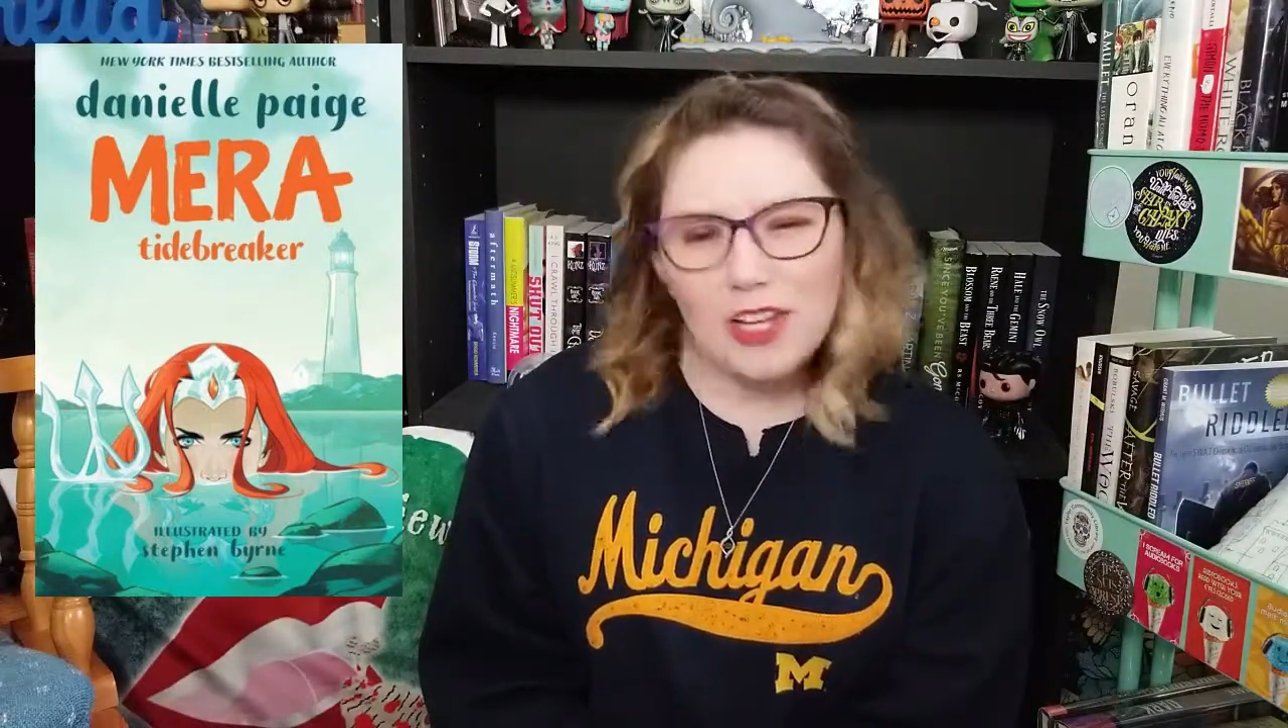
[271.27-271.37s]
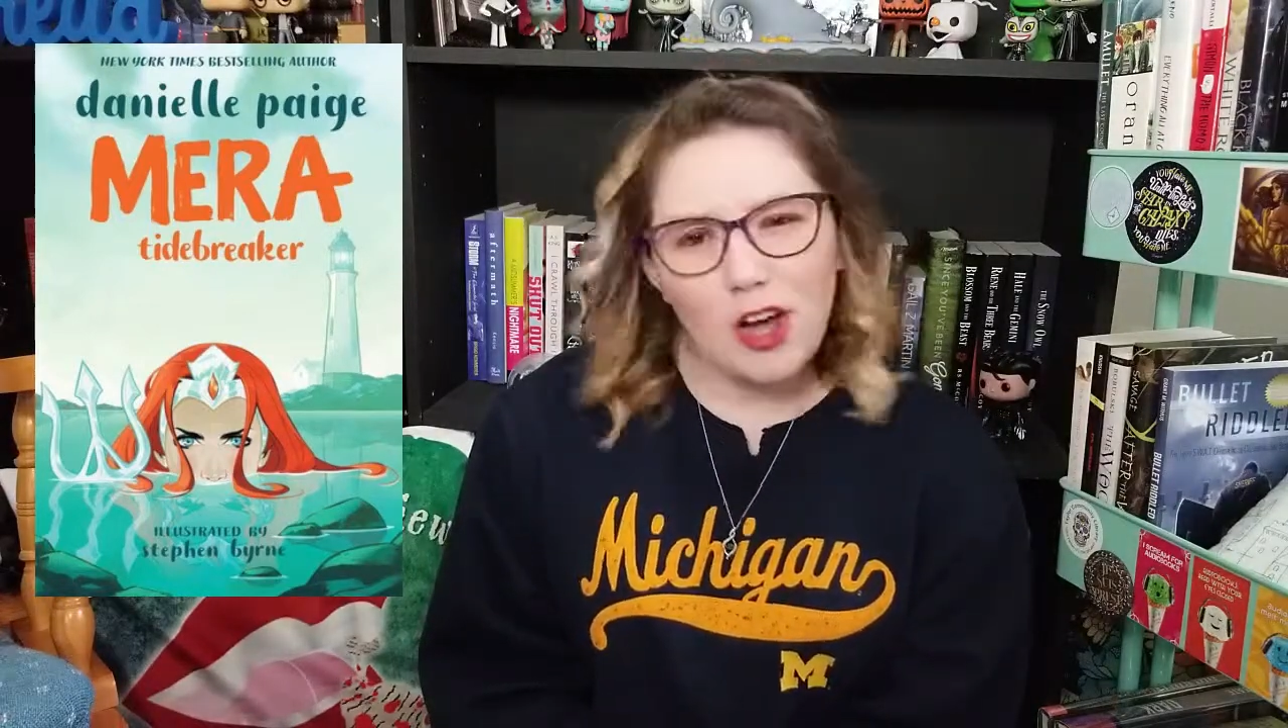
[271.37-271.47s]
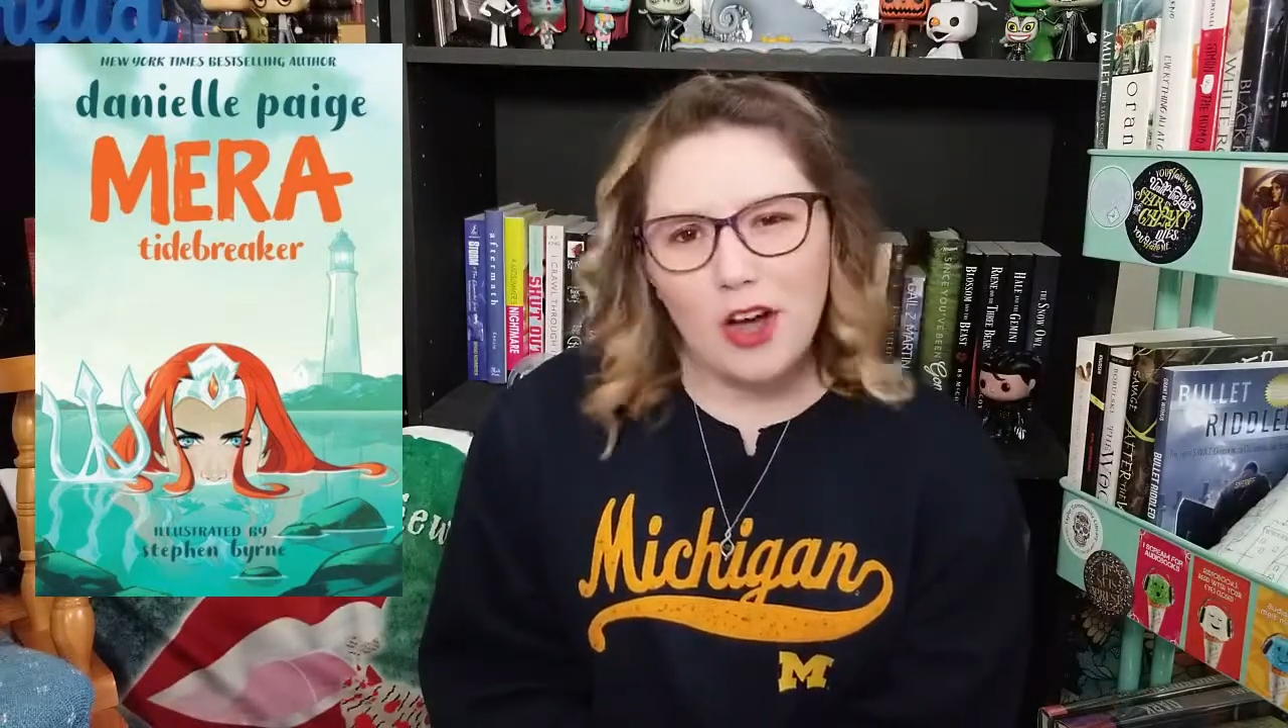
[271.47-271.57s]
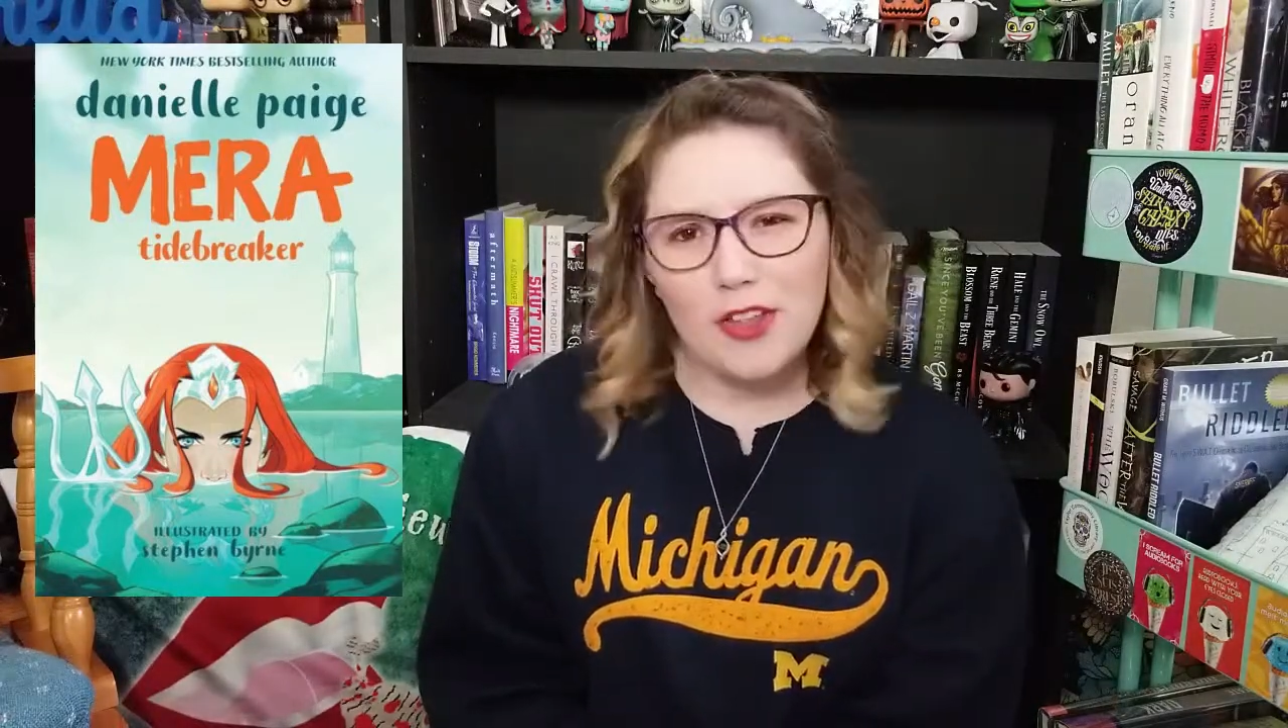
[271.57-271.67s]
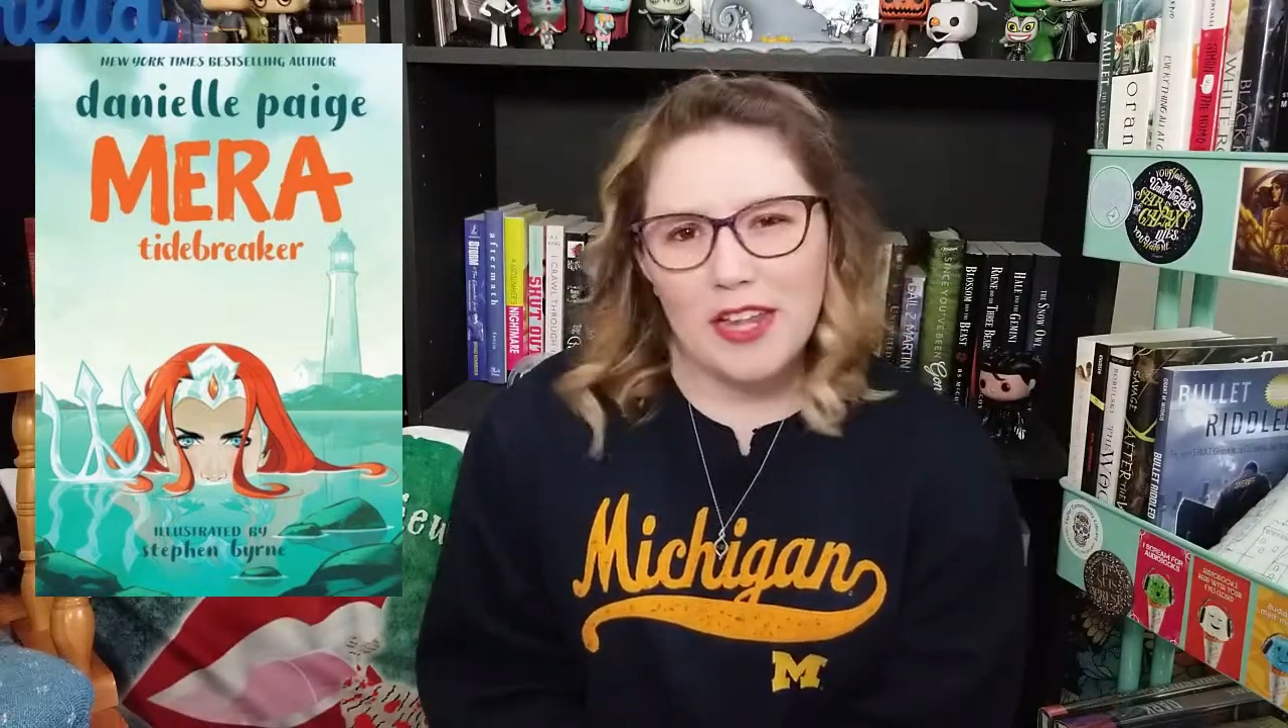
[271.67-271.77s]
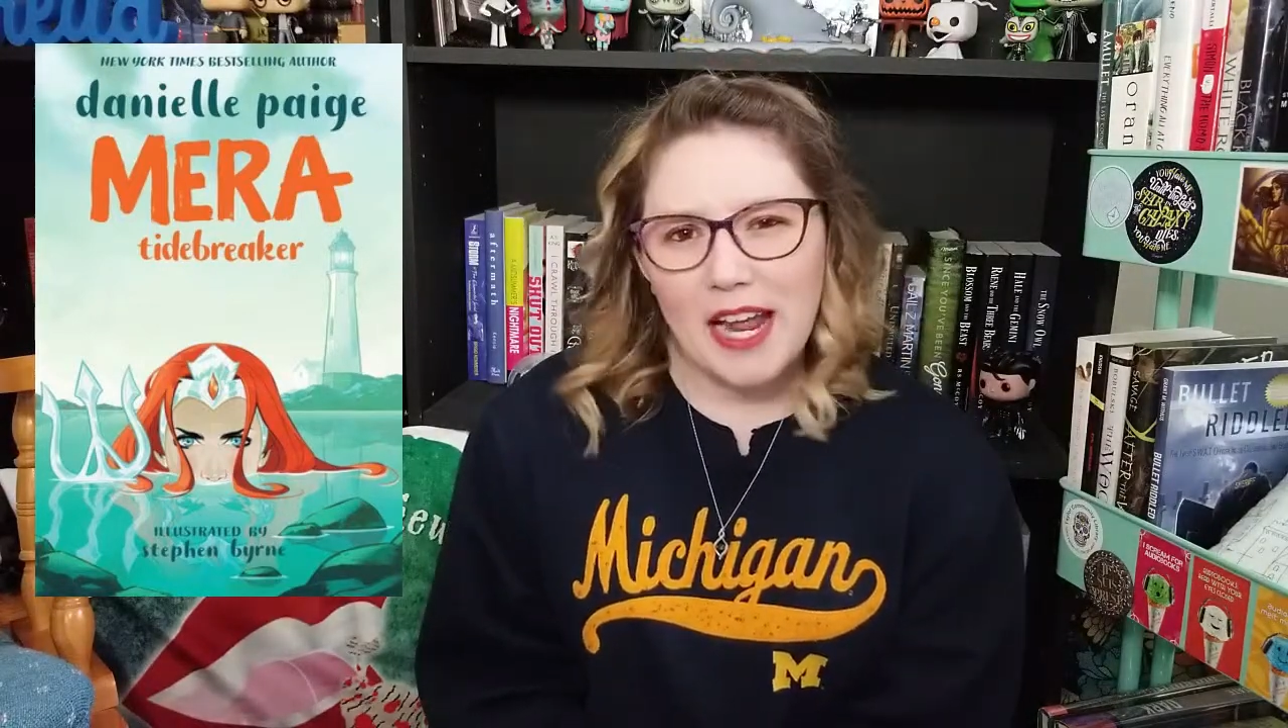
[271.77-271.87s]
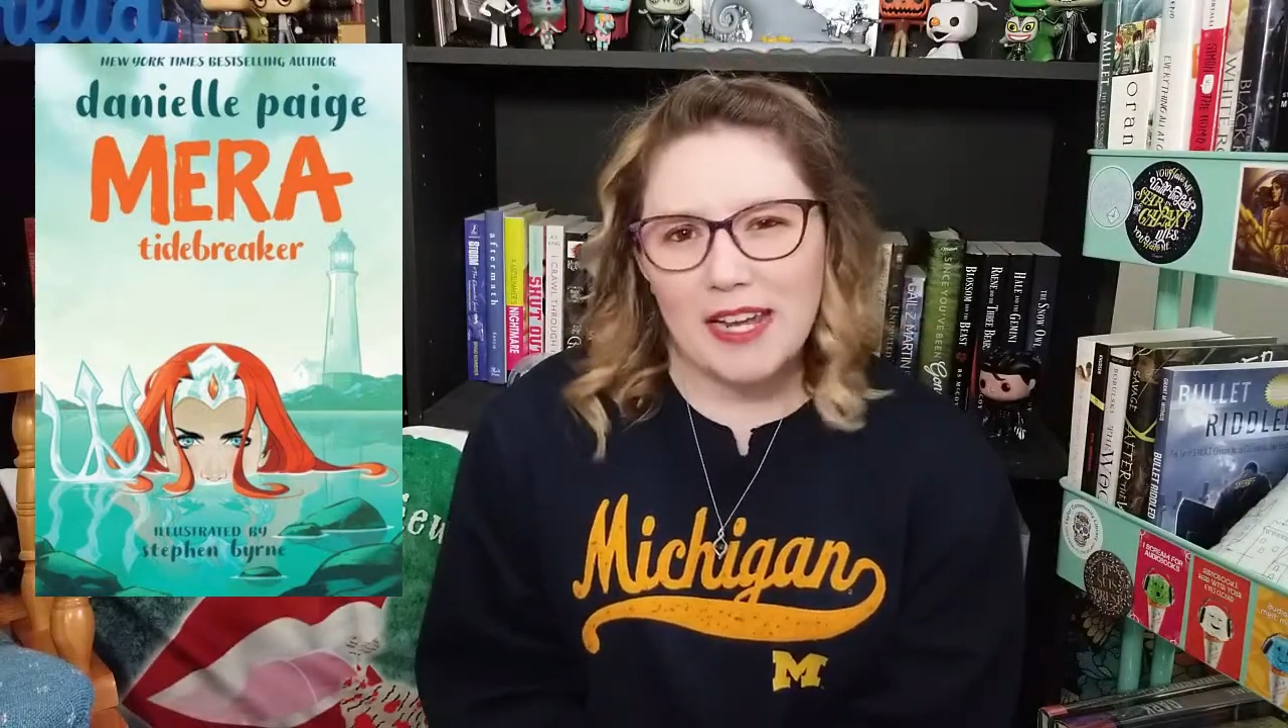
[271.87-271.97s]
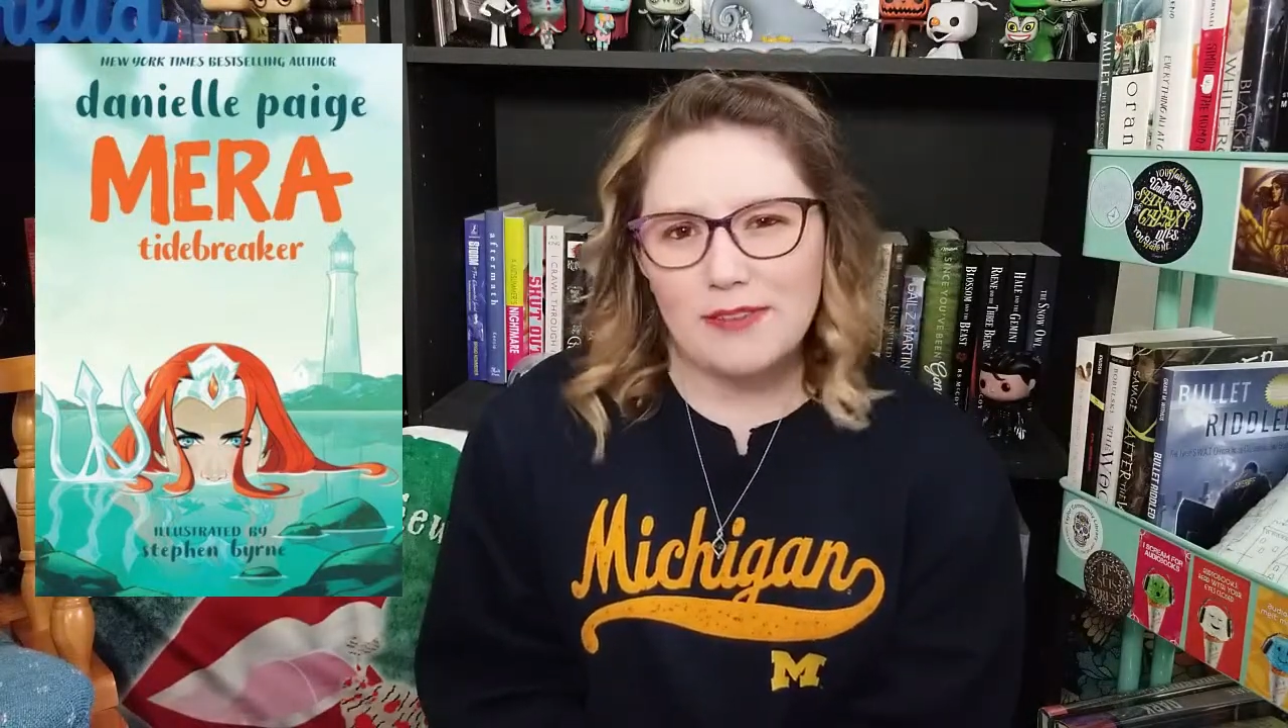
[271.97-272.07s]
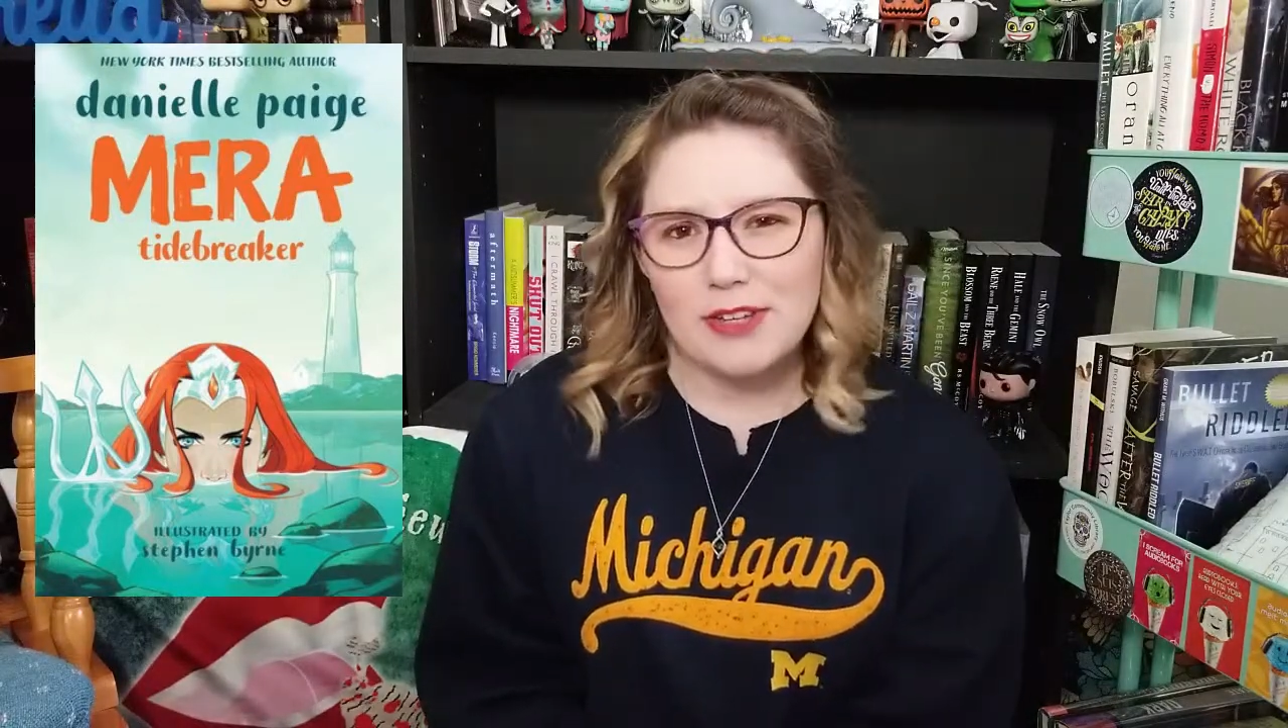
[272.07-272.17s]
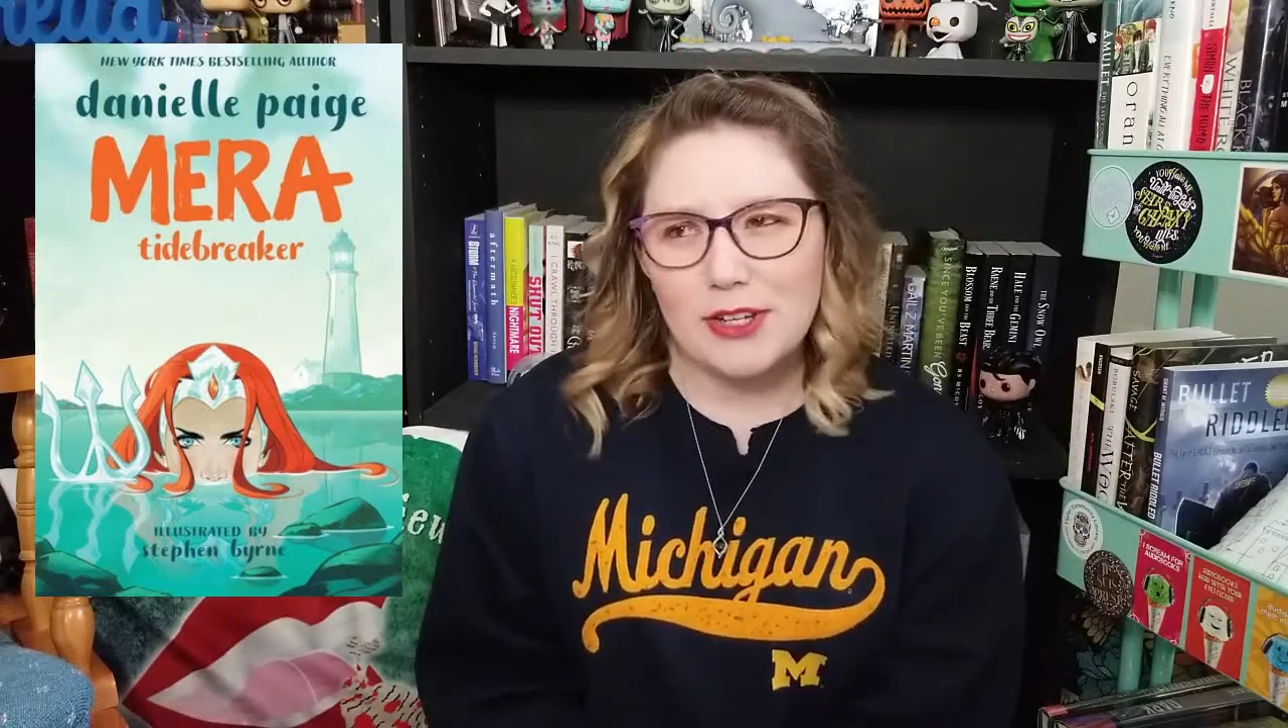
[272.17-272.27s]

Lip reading: all that I even